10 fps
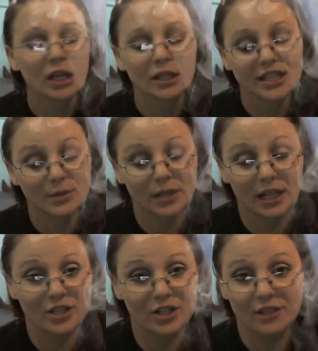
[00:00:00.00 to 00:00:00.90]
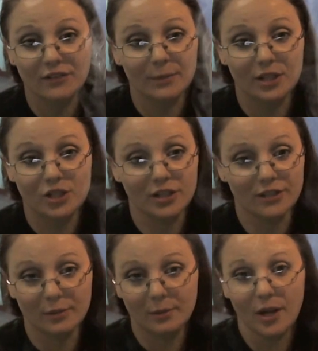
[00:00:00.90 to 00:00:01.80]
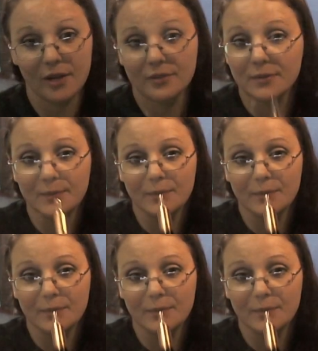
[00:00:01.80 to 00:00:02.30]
This one I started vaping straight from the bottle.